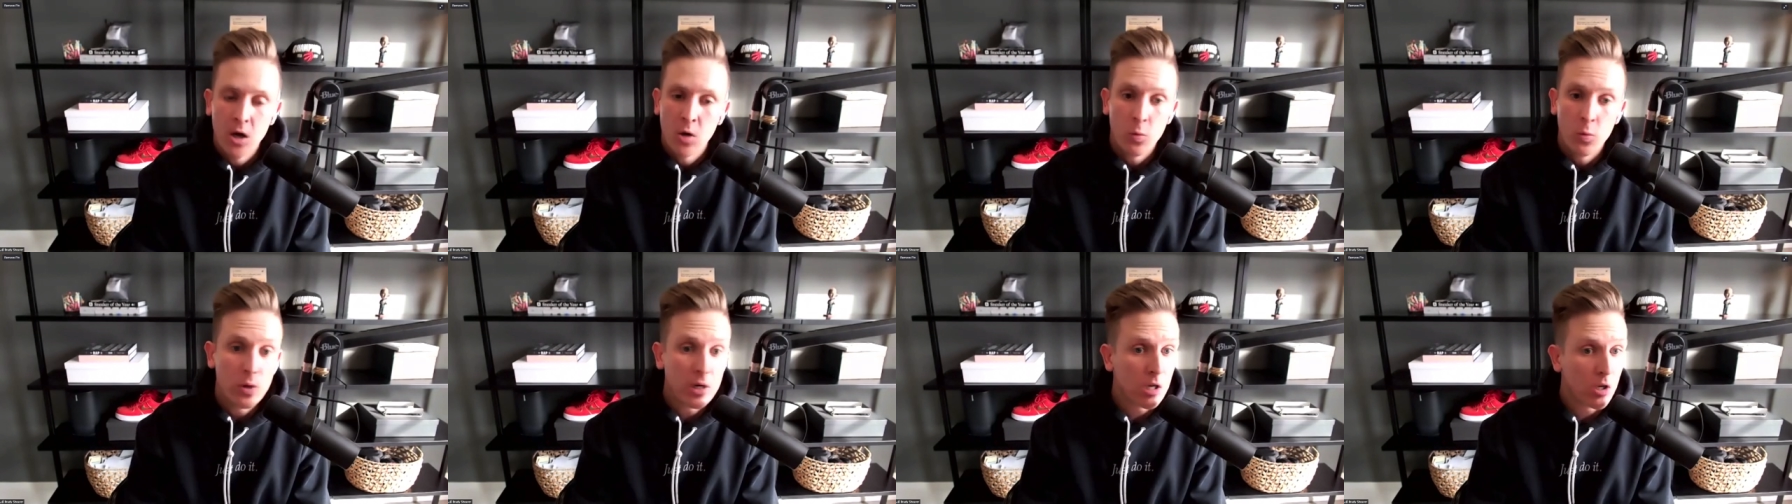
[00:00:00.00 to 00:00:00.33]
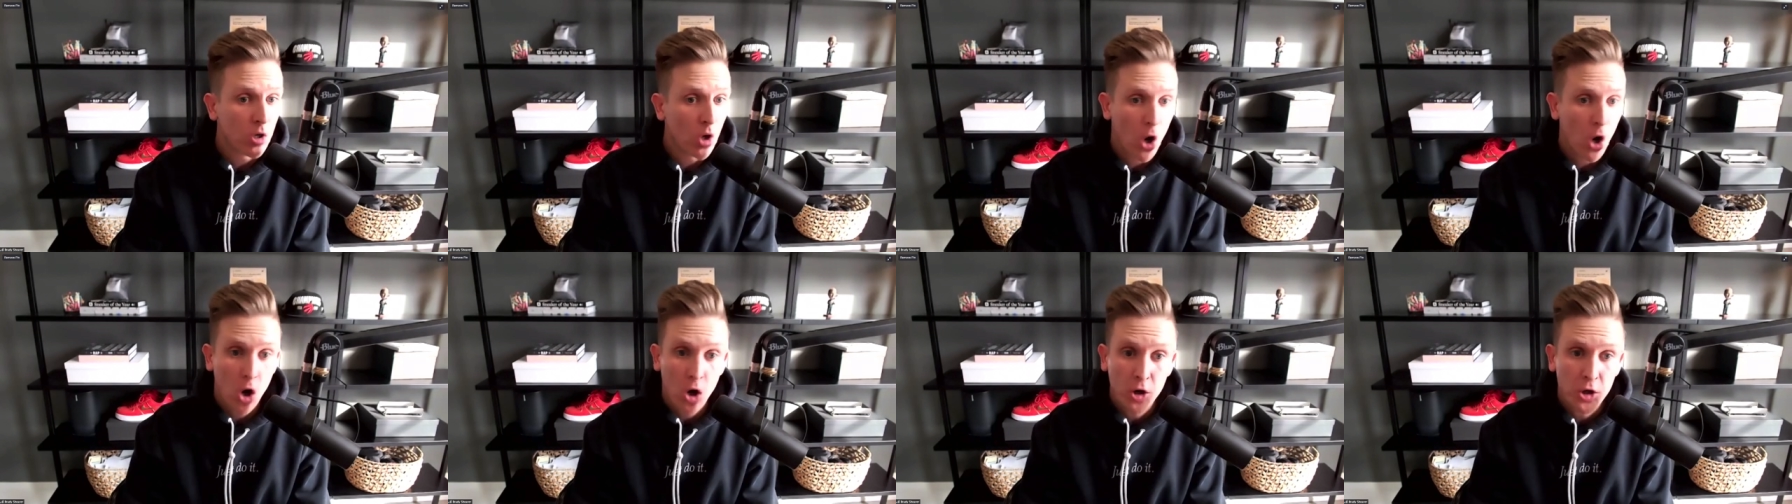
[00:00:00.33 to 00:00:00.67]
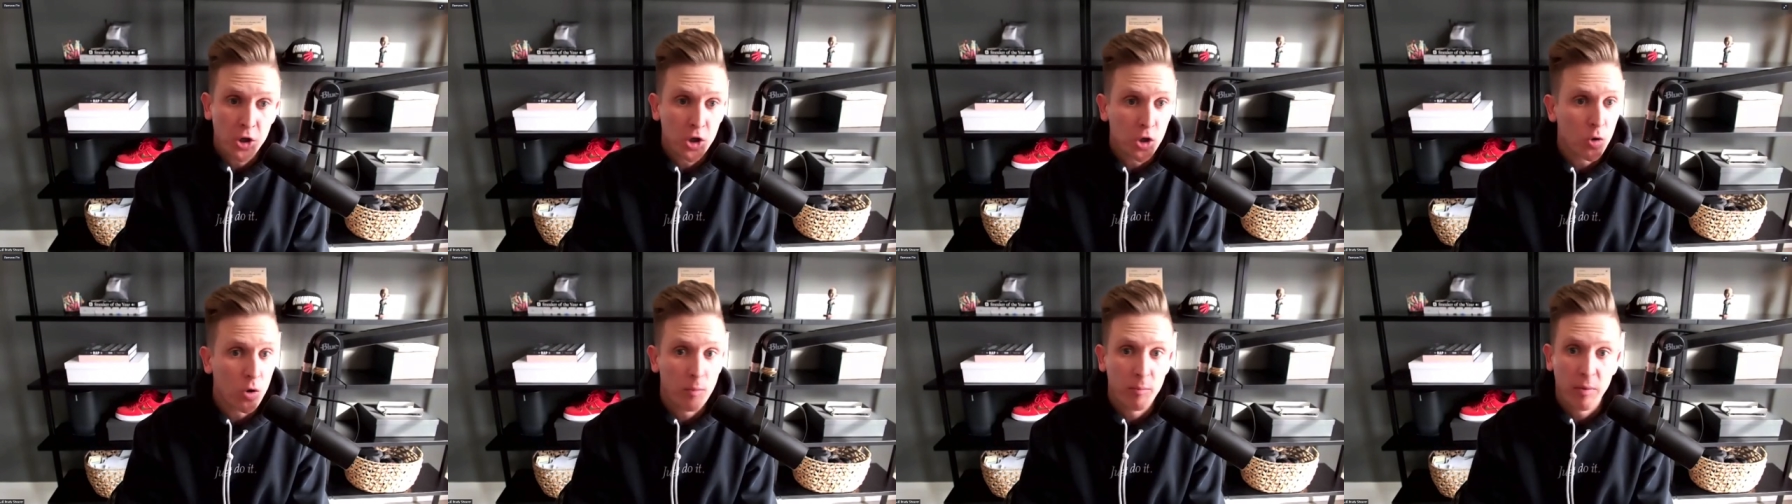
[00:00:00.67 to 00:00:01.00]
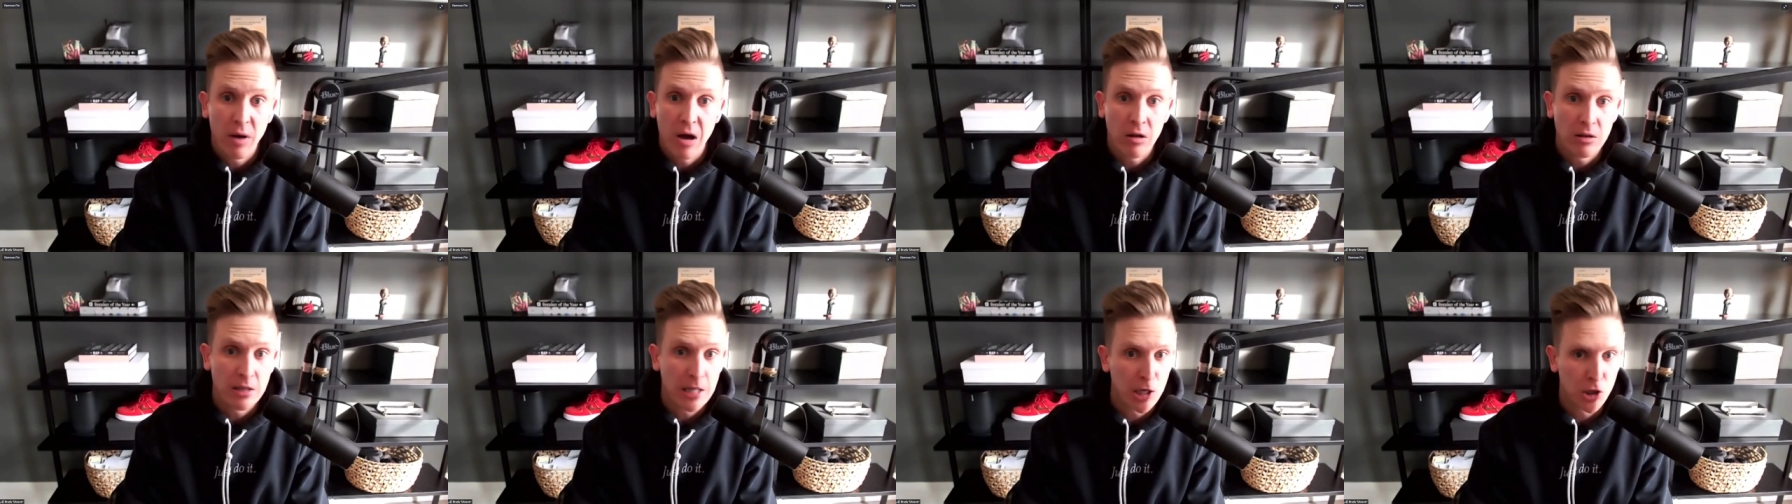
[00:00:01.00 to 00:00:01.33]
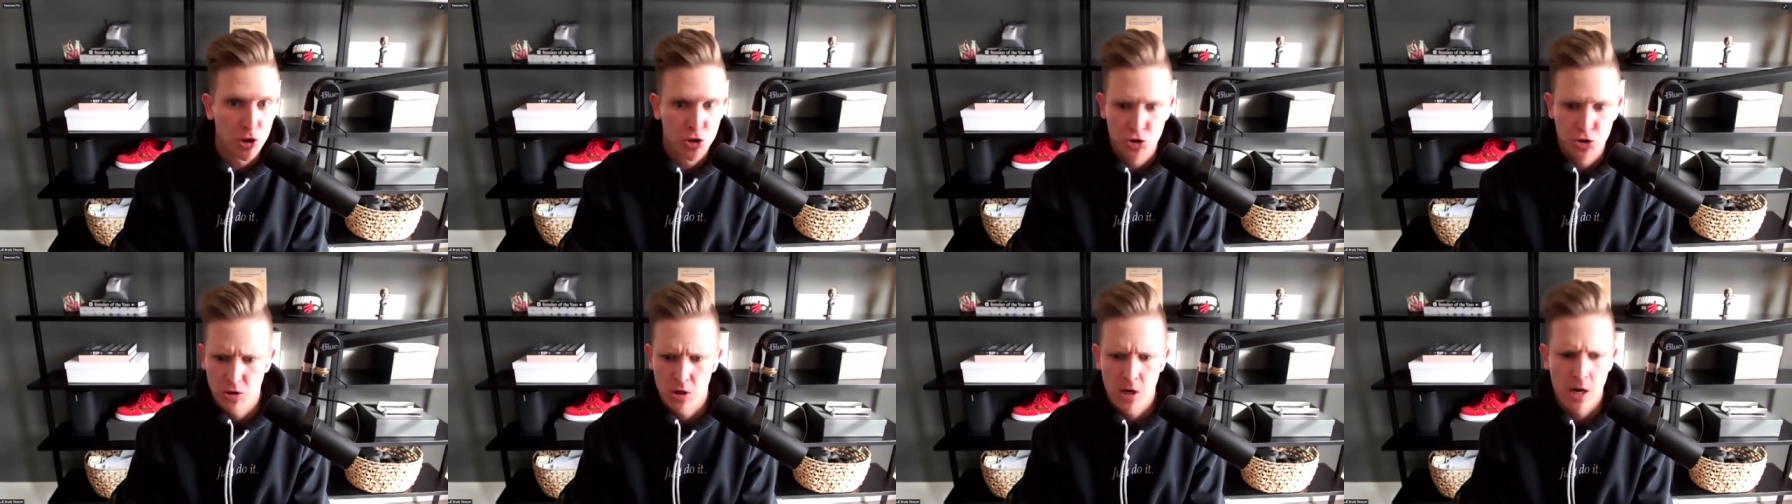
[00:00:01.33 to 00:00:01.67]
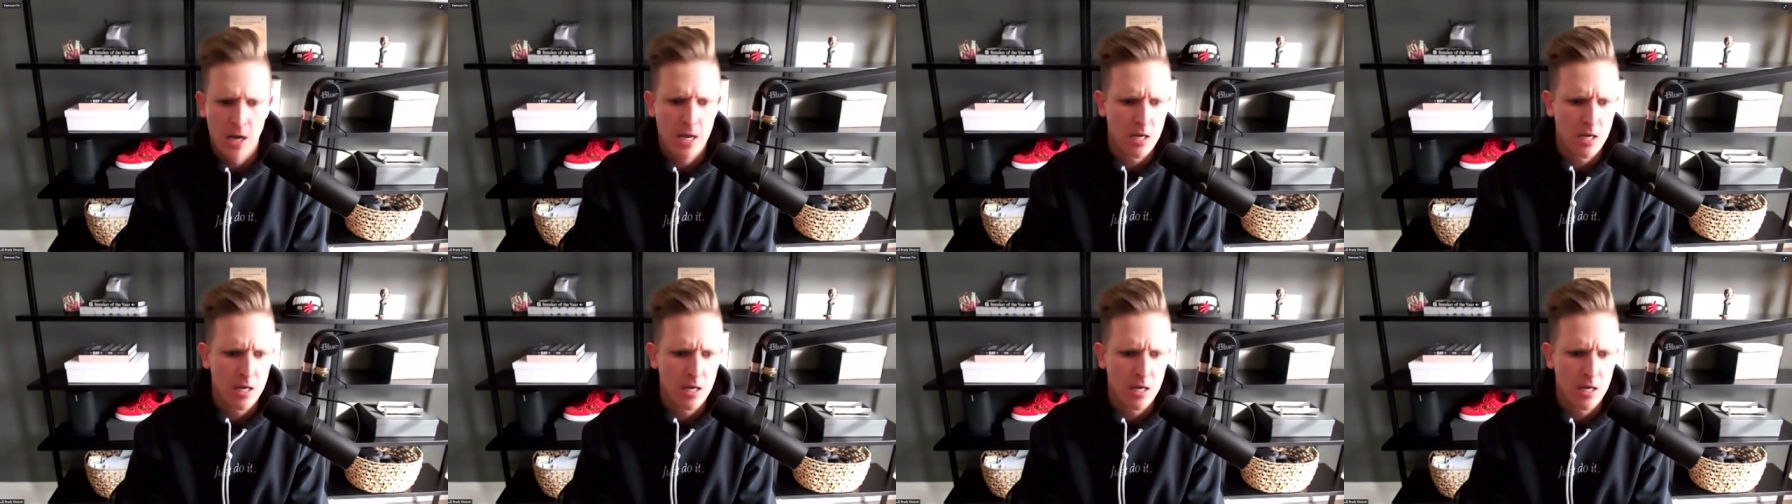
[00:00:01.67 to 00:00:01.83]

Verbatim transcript: We can argue about, like, should I